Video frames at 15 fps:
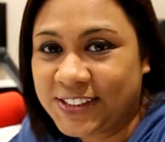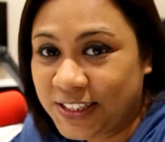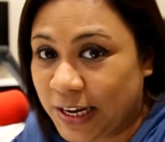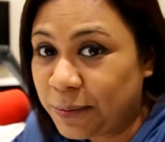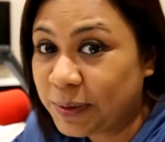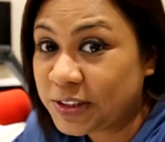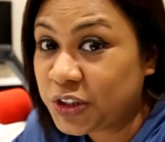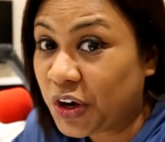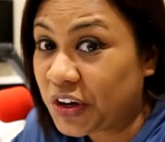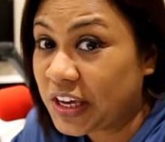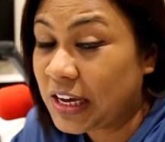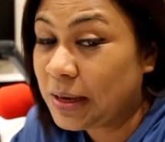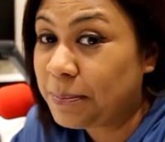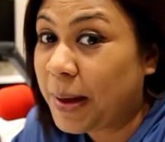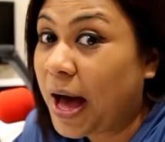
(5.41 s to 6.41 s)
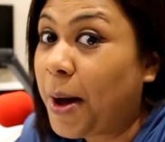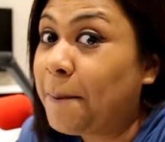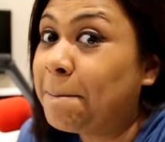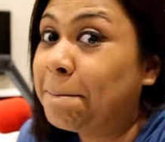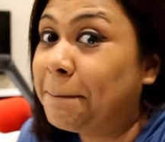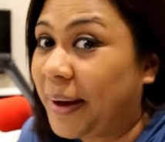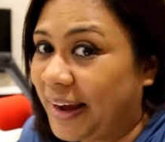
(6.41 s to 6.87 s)
today we're talking
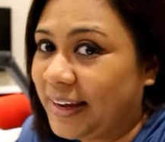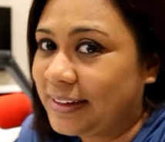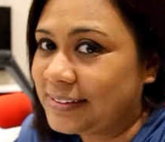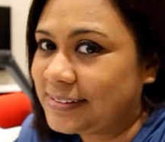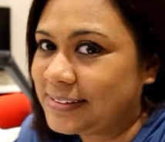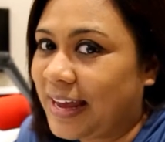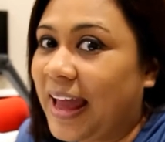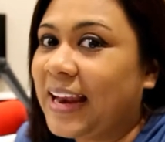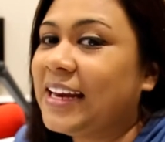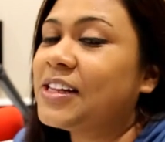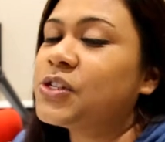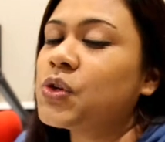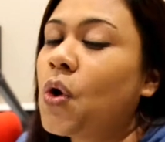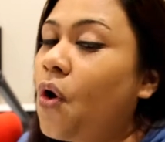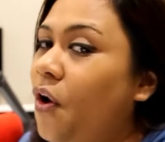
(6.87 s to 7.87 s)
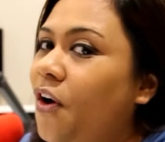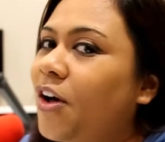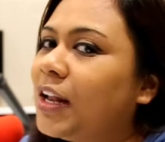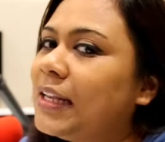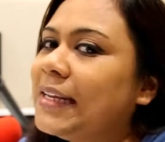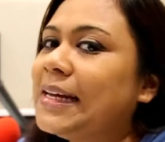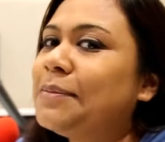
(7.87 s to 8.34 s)
about bikes and it's
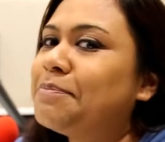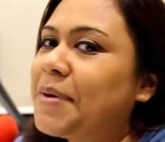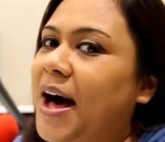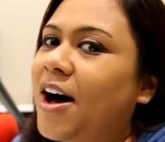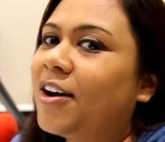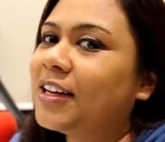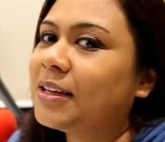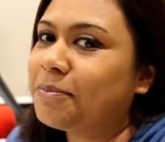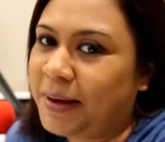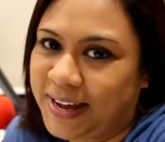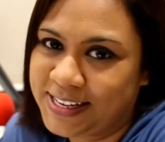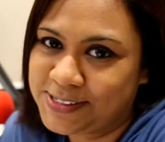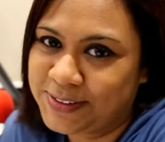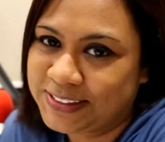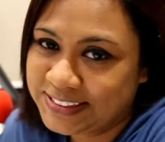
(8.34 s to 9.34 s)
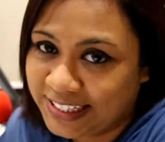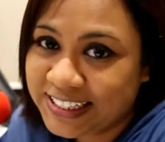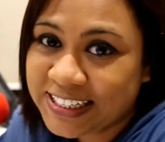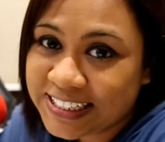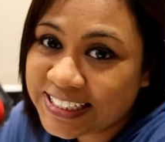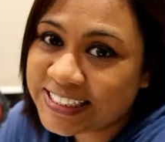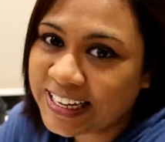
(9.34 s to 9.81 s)
all about the bikes. Well,
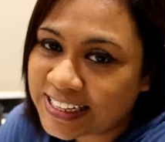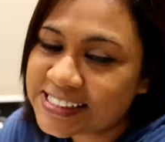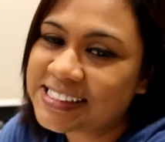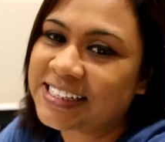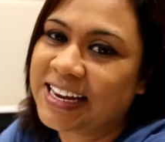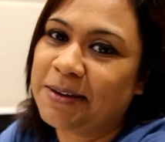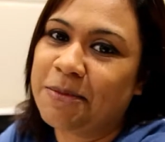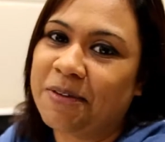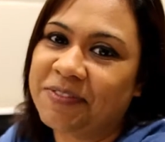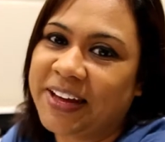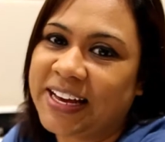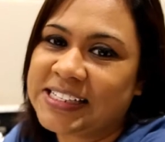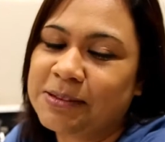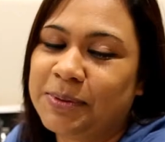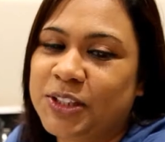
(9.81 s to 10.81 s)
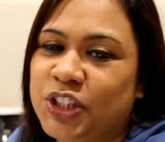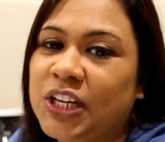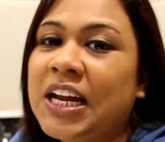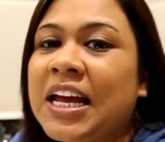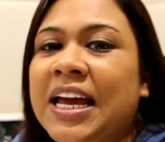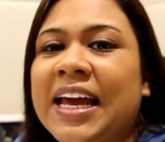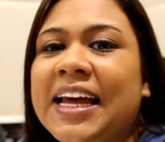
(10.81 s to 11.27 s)
technically that's the name of the
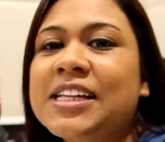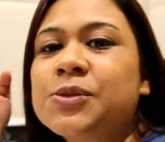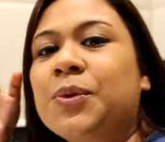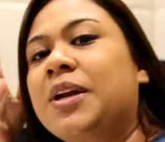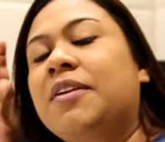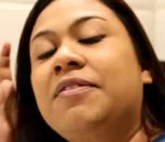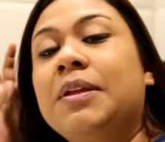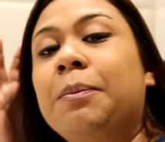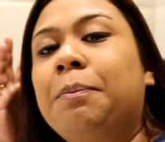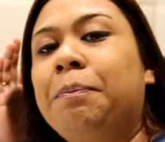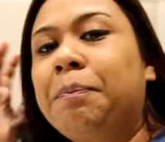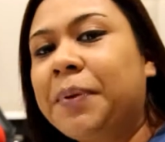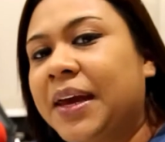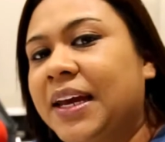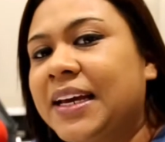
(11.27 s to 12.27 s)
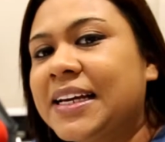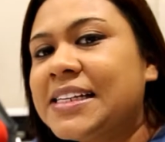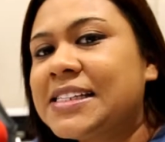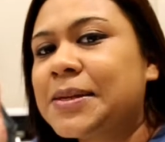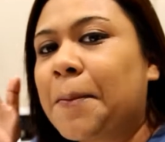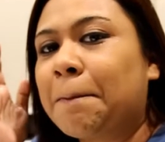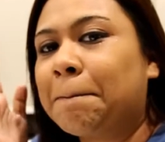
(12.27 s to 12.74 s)
exhibition. It's one of the
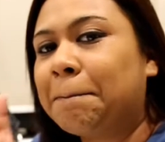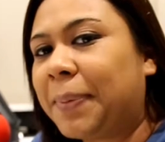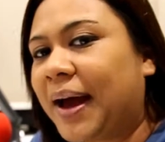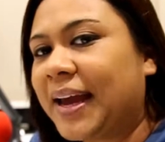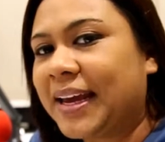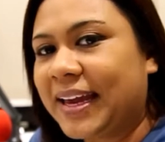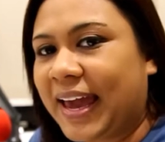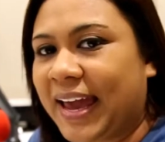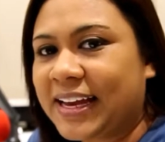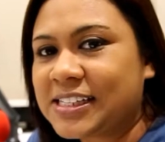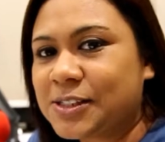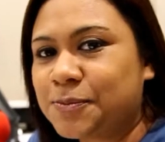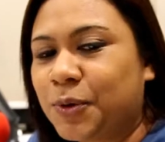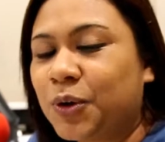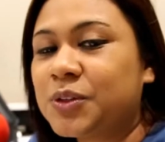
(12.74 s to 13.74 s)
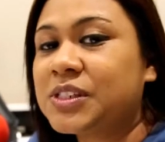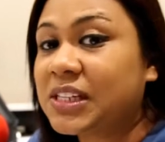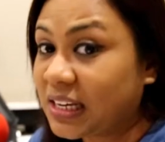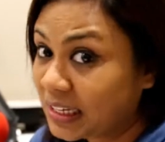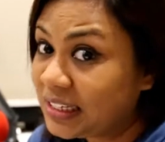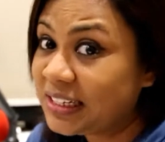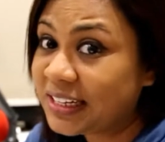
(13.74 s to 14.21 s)
biggest bike expos
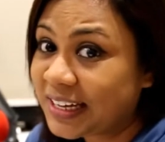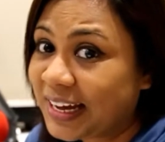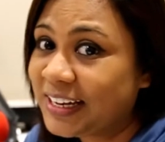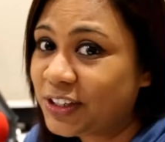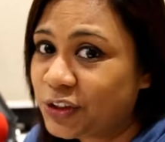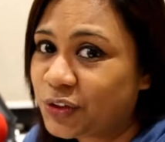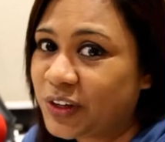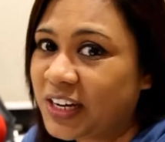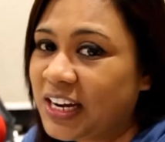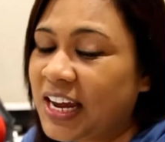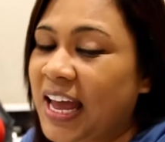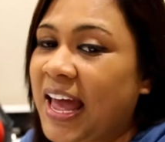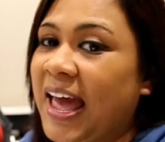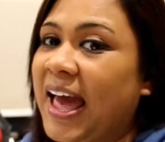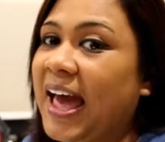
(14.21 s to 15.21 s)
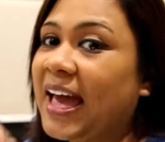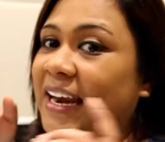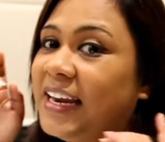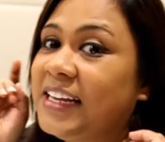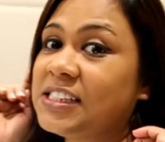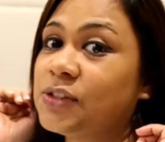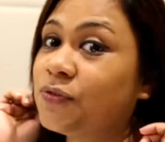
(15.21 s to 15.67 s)
in the country
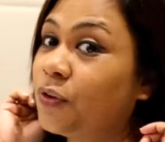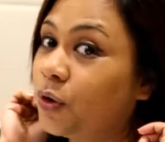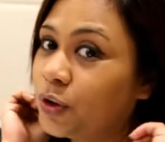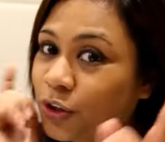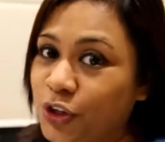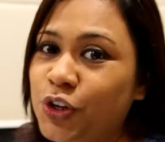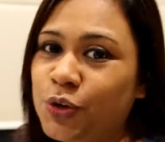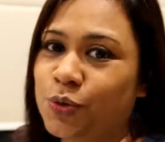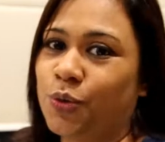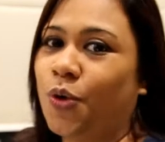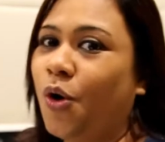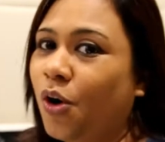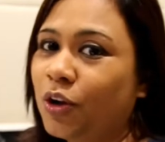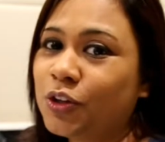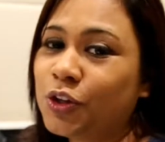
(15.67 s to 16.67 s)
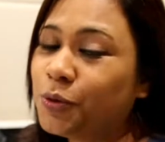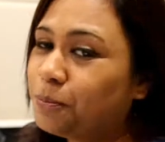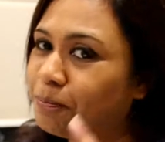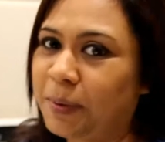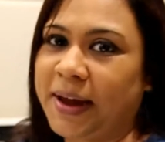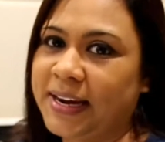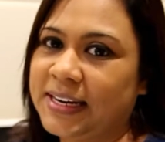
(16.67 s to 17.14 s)
and it's for you, all you
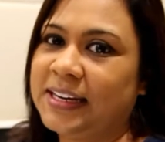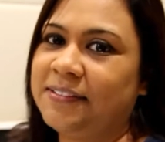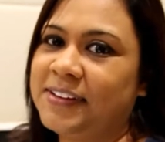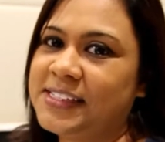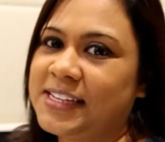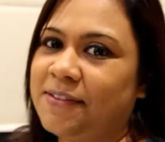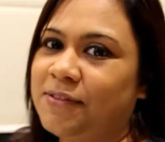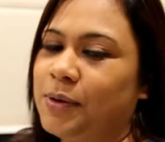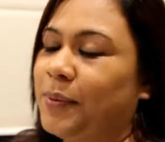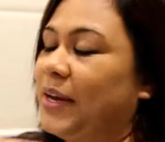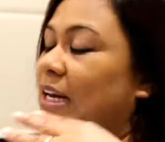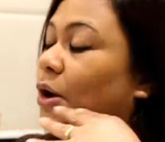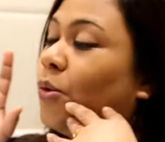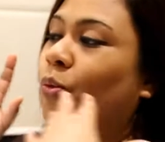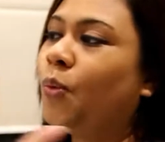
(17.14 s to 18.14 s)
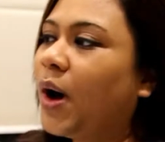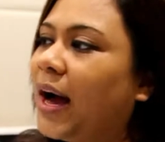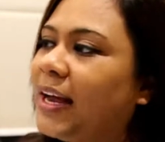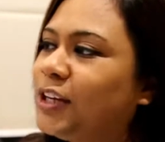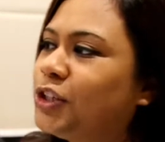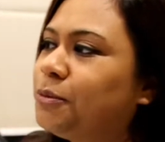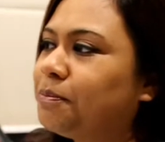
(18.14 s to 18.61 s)
bike lovers everywhere. Now
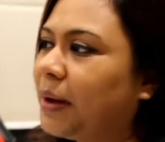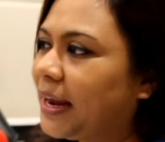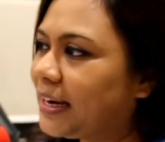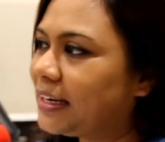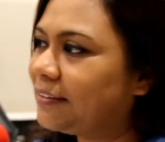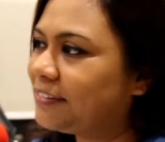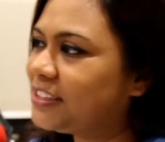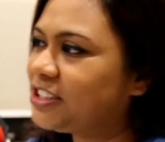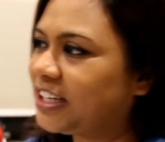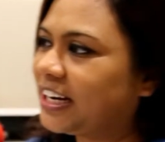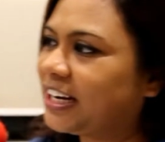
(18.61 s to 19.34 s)
why should bike lovers